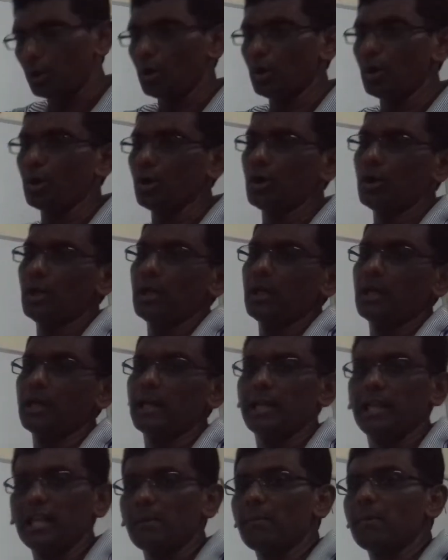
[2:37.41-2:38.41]
or
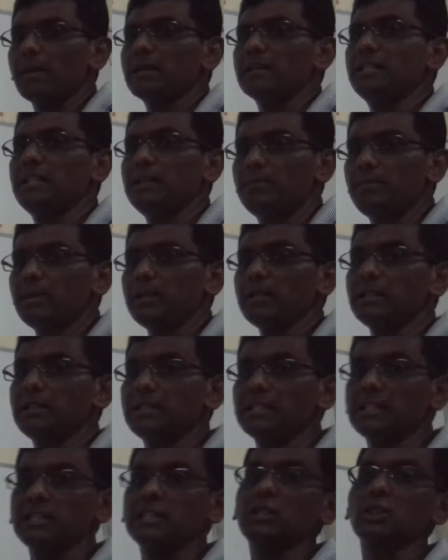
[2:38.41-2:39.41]
in a multiple
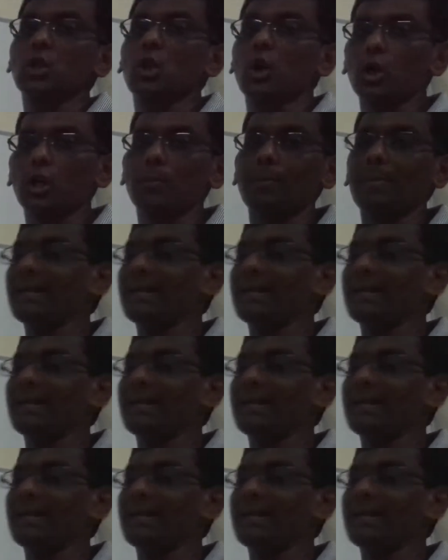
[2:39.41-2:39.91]
turns coil.